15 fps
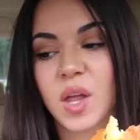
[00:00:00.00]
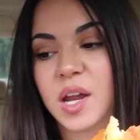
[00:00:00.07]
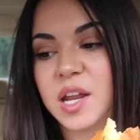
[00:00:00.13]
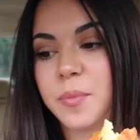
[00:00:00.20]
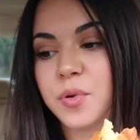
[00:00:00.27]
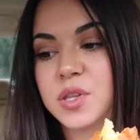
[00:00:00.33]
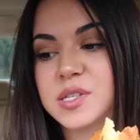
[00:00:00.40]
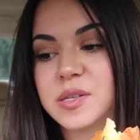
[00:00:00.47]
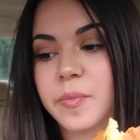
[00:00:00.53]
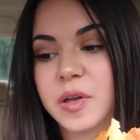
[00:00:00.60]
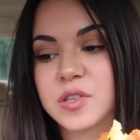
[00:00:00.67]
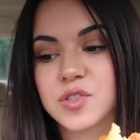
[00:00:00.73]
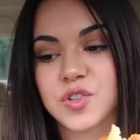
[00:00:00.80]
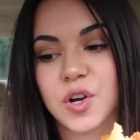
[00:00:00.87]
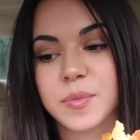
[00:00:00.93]
I need to put this on
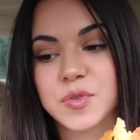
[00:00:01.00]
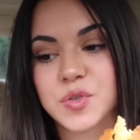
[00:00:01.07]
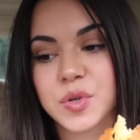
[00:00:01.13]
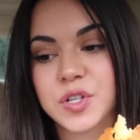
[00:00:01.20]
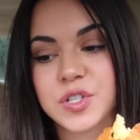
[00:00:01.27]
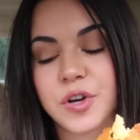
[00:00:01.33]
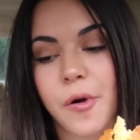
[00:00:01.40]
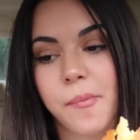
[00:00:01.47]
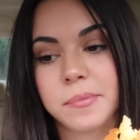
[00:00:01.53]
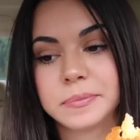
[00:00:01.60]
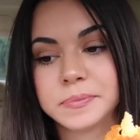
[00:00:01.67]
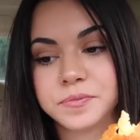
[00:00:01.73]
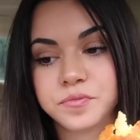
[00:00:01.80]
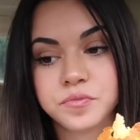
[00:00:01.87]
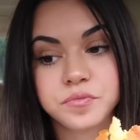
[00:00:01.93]
my Instagram story too,
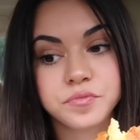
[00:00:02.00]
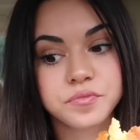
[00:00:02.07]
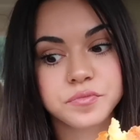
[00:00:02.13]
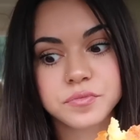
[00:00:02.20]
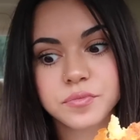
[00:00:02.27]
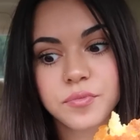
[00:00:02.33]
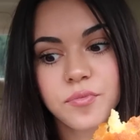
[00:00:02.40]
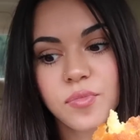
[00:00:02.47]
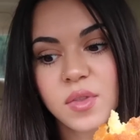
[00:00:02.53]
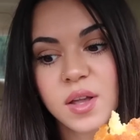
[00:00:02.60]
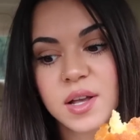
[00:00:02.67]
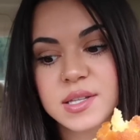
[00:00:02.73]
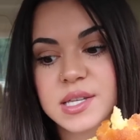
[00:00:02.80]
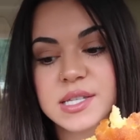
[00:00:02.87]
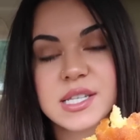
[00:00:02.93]

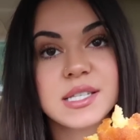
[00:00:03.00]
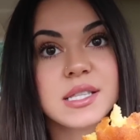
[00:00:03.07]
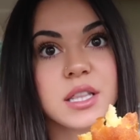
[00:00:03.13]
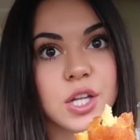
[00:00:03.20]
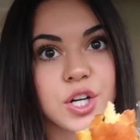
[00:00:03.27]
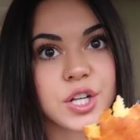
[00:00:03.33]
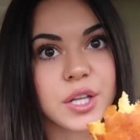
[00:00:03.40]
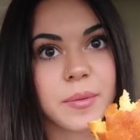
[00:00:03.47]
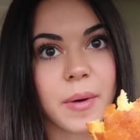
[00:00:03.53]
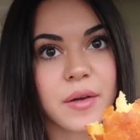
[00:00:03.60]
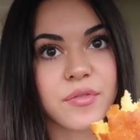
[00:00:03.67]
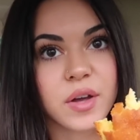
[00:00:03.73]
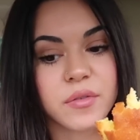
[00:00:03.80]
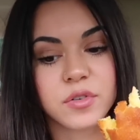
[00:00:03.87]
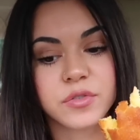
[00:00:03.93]
because this is literally
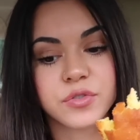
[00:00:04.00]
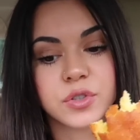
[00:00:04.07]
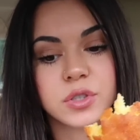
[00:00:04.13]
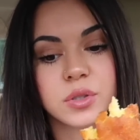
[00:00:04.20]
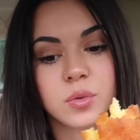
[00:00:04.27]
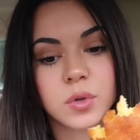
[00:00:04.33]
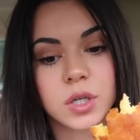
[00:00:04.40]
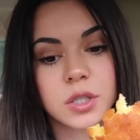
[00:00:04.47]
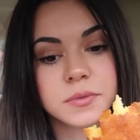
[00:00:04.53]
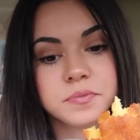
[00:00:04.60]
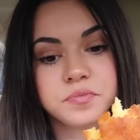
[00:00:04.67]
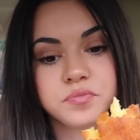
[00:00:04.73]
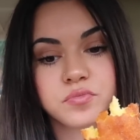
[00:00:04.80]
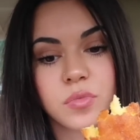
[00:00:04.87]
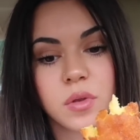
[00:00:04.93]
my favorite food in the
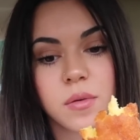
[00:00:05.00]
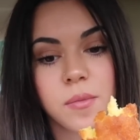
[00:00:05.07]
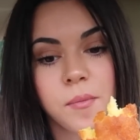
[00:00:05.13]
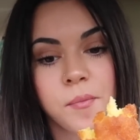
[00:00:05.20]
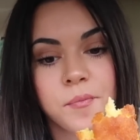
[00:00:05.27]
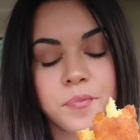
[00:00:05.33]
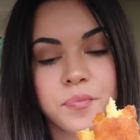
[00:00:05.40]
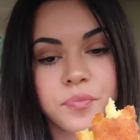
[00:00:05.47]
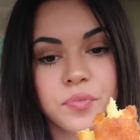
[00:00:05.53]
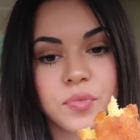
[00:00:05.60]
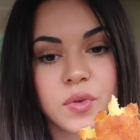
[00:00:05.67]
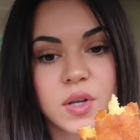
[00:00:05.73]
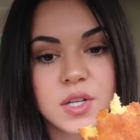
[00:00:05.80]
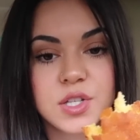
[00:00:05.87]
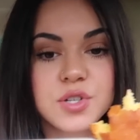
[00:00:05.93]
world.
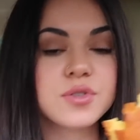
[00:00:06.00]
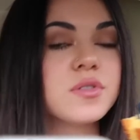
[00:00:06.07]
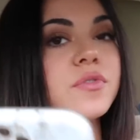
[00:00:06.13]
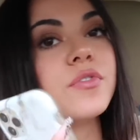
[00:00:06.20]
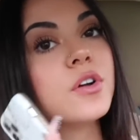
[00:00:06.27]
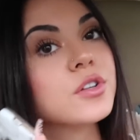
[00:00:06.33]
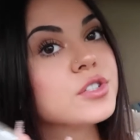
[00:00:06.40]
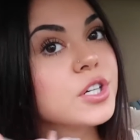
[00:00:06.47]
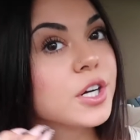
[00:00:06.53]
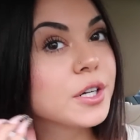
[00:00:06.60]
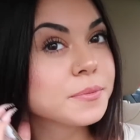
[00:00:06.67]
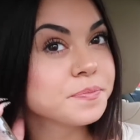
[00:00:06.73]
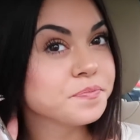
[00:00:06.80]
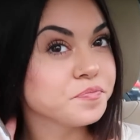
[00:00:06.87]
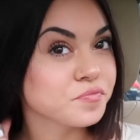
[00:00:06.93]
Let's use a
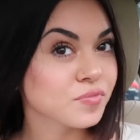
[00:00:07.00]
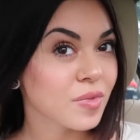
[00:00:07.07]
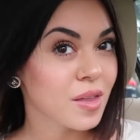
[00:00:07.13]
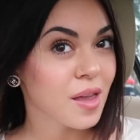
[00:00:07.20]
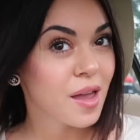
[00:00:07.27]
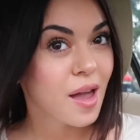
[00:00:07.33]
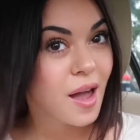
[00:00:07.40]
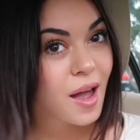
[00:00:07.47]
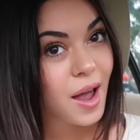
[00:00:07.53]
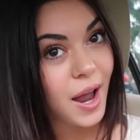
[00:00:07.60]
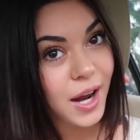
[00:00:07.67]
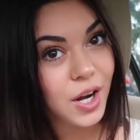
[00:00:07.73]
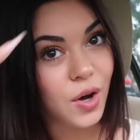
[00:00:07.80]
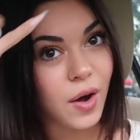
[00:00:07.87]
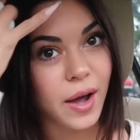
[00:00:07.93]
filter.
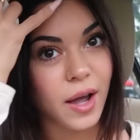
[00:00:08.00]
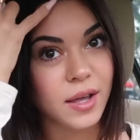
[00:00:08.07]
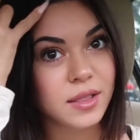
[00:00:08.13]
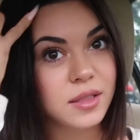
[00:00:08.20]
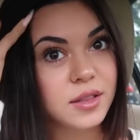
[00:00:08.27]
I know, I